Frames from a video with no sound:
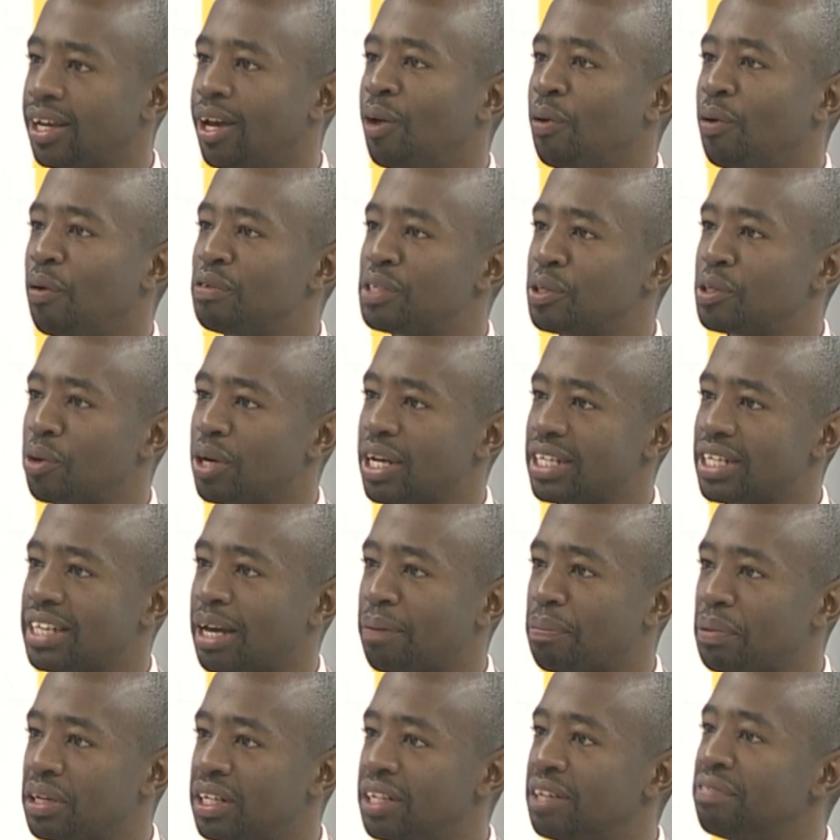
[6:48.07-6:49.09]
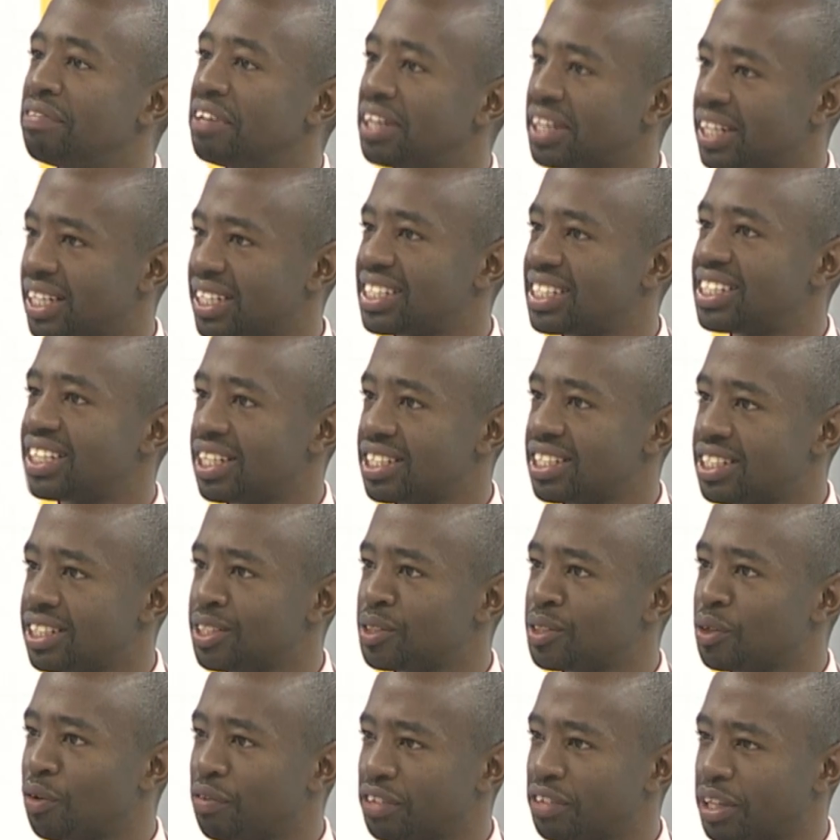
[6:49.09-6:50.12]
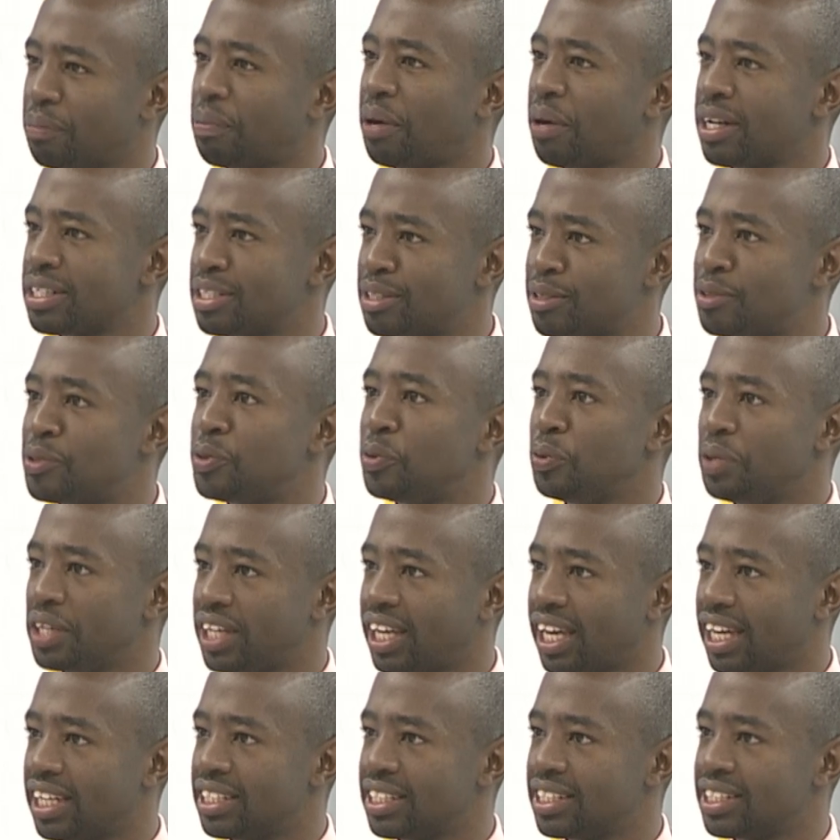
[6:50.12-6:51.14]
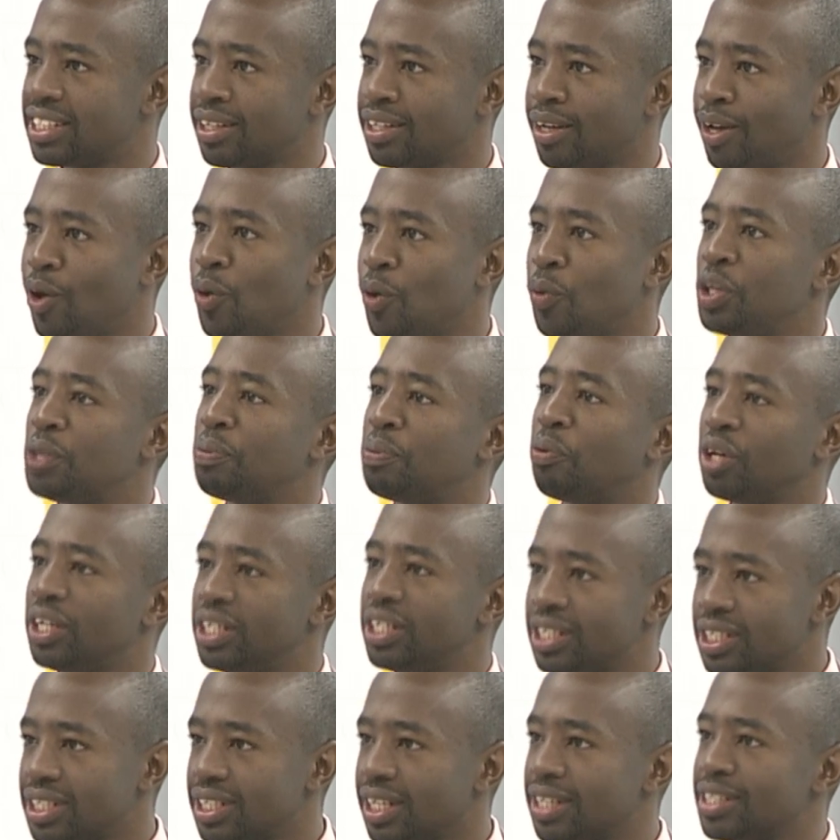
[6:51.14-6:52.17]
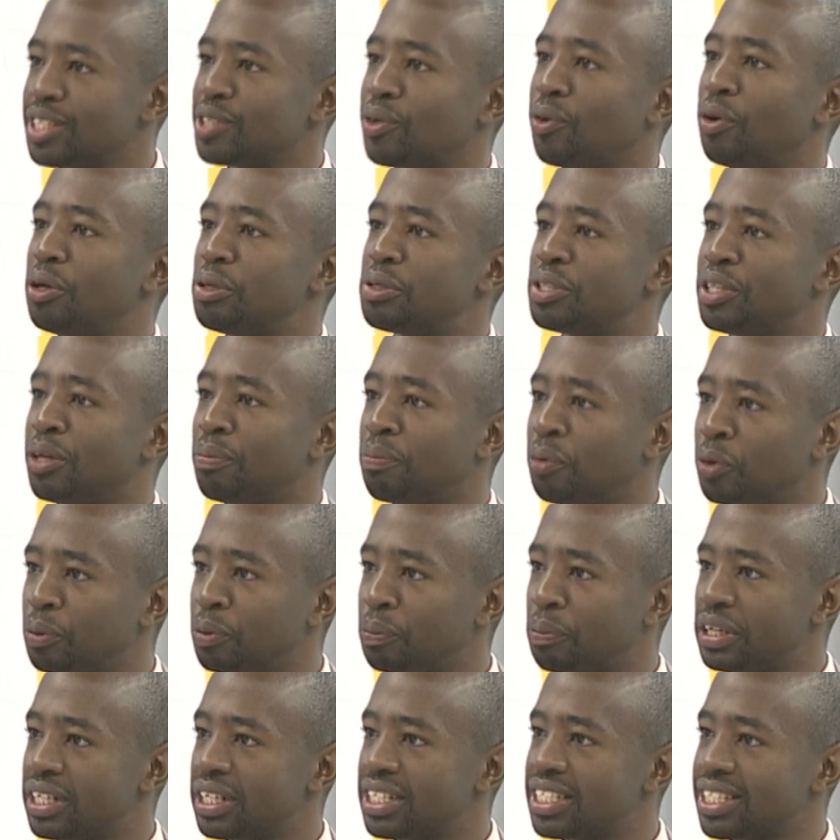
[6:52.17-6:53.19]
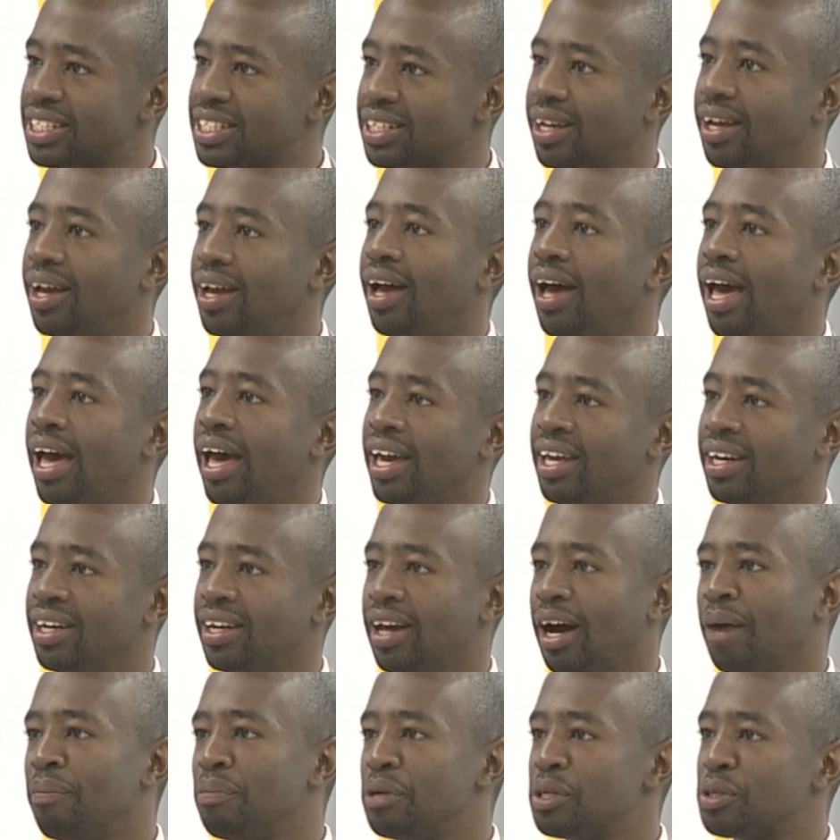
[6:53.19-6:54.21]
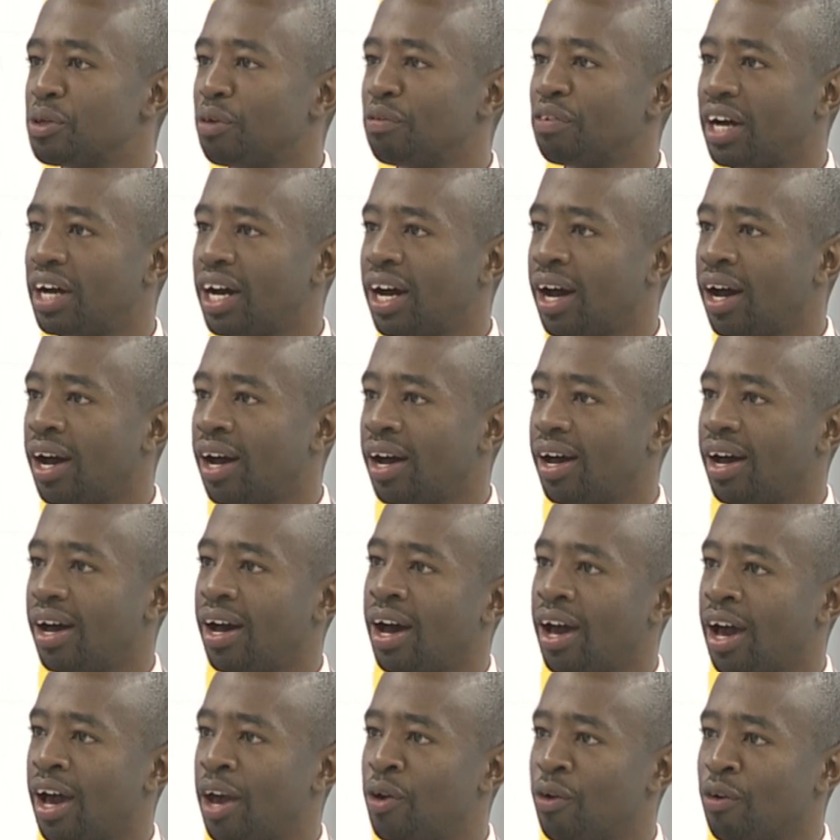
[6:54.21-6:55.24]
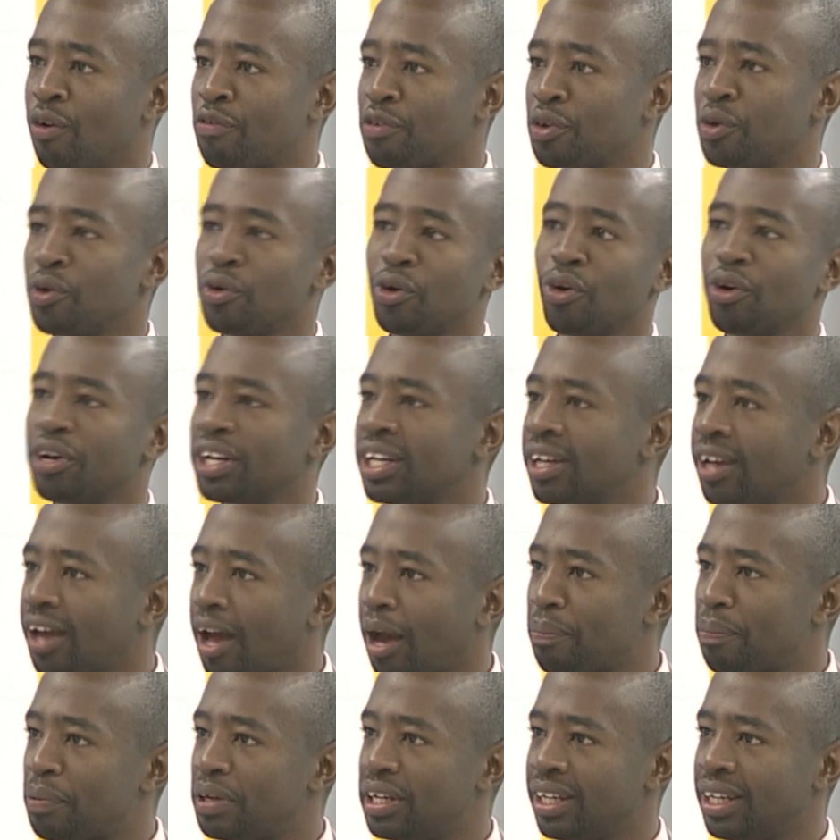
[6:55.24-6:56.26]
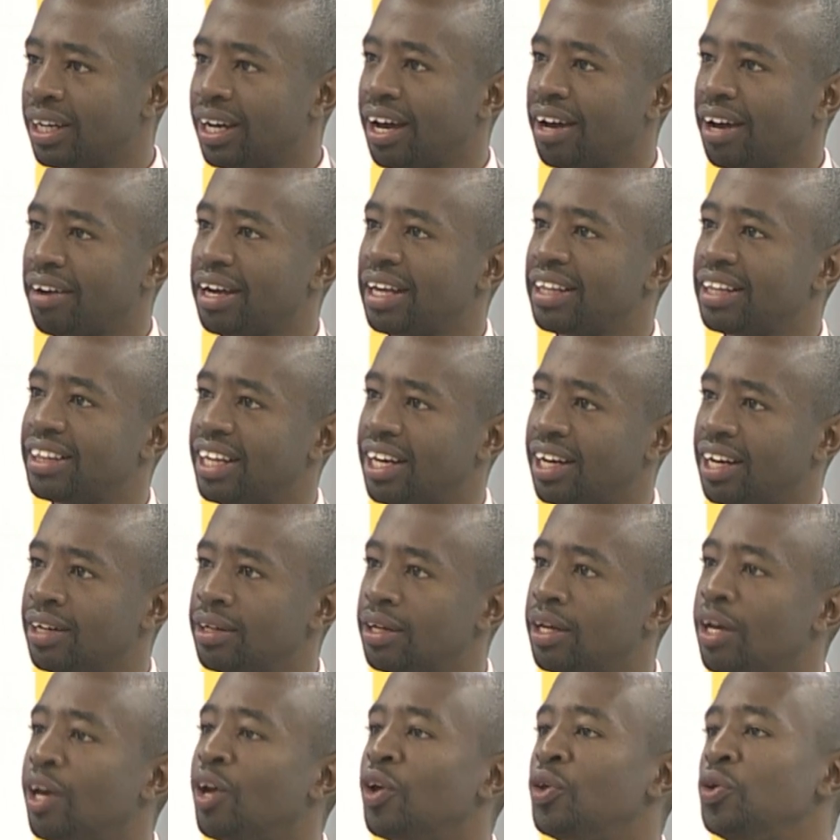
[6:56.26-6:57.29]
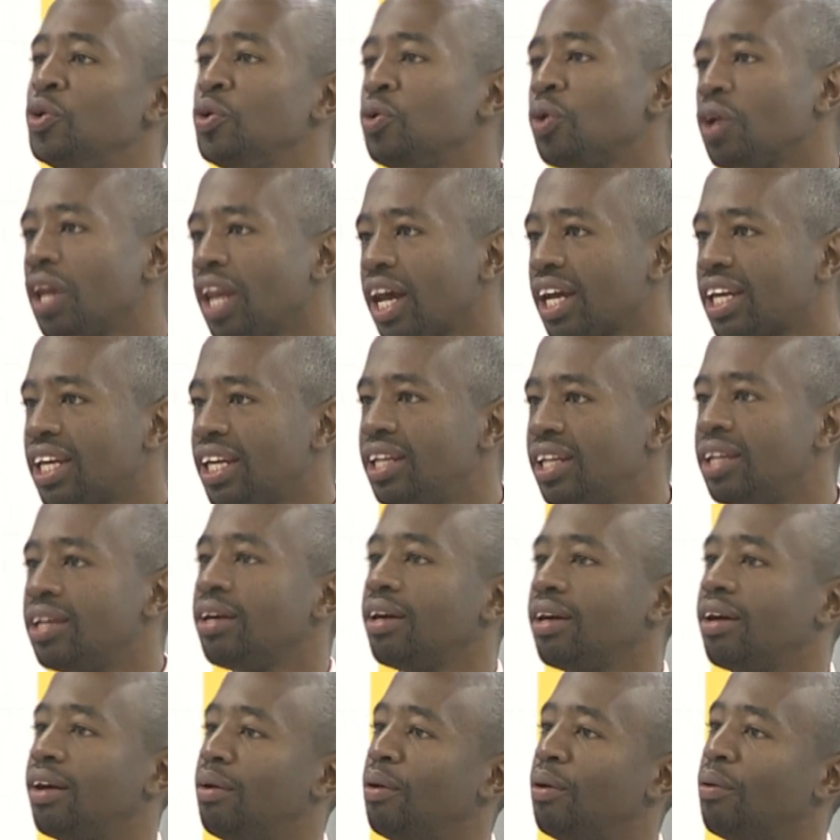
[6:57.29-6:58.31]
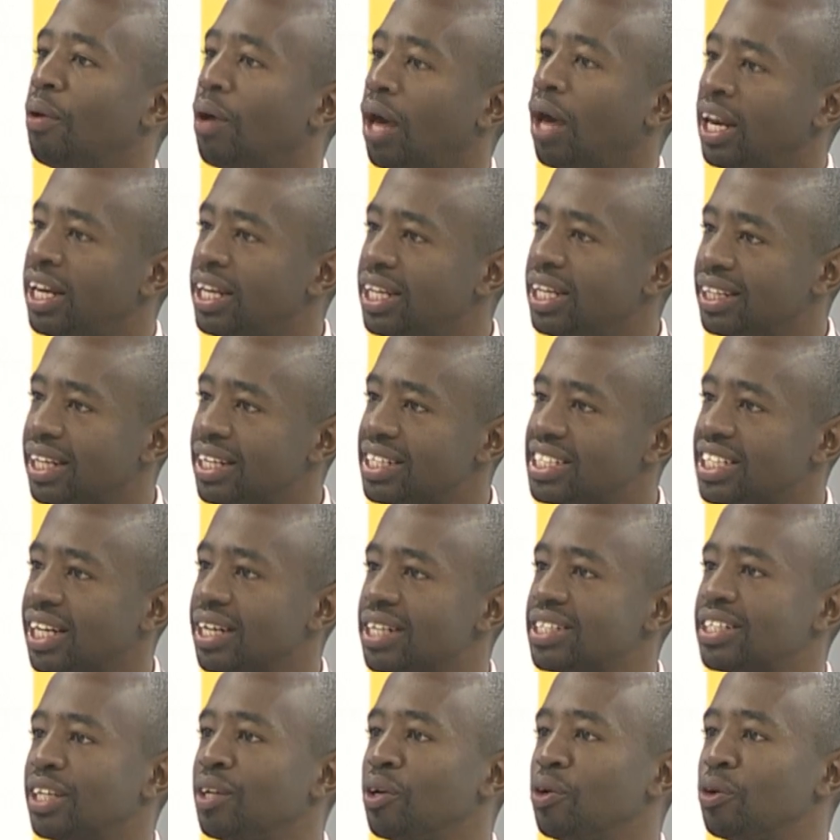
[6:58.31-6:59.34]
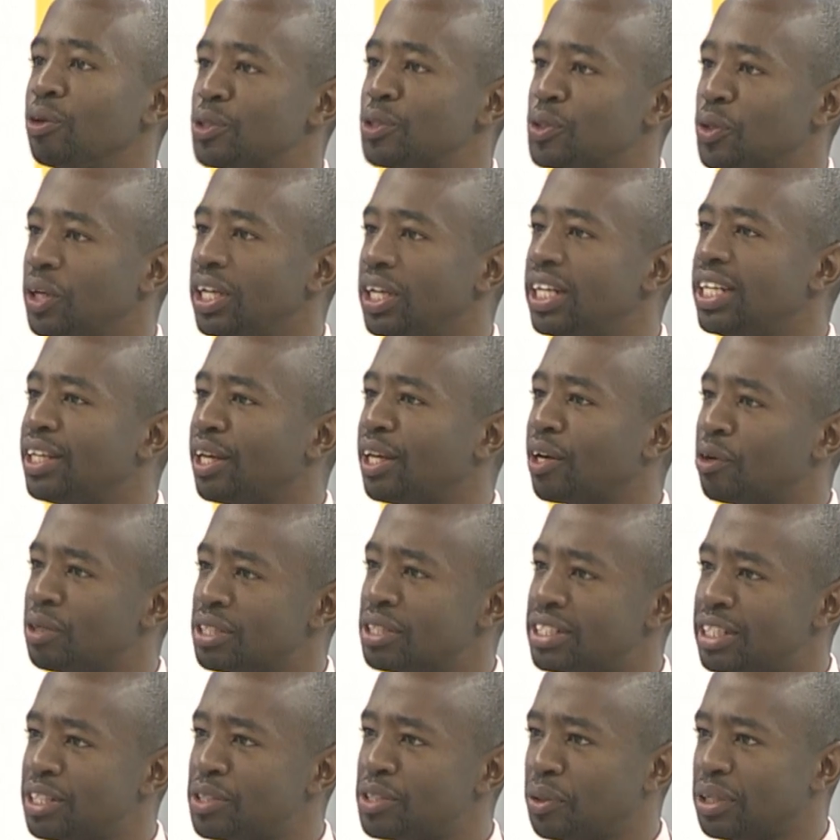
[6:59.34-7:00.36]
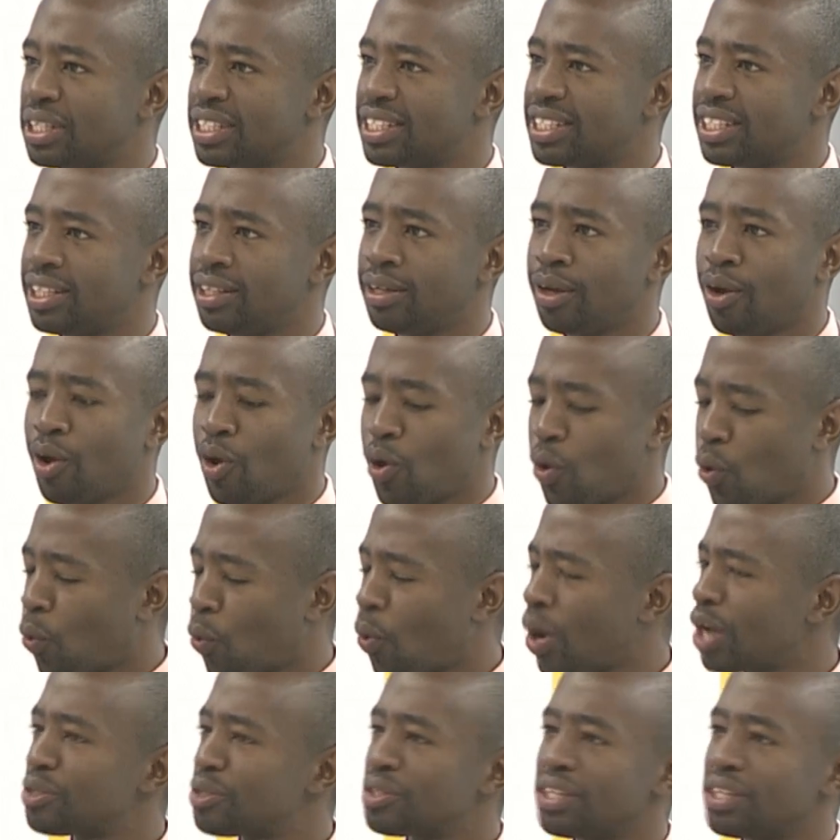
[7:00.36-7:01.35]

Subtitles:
We've seen what has happened in various churches over the past 2 weekends, with politicians going to the pulpit and a bit of a furore happening right there. You, luckily, leading the church and also leading the constituency, where should